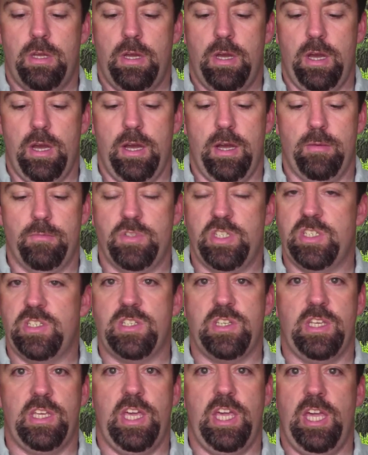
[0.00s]
um,
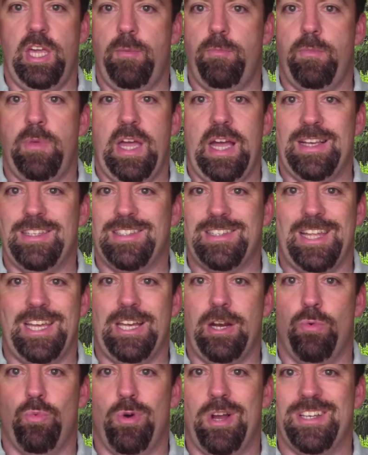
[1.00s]
just to keep as
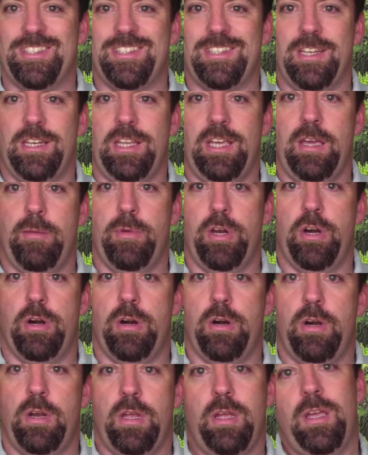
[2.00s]
like a rust
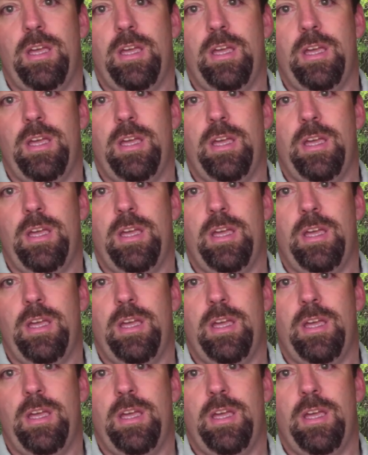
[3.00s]
inhibitor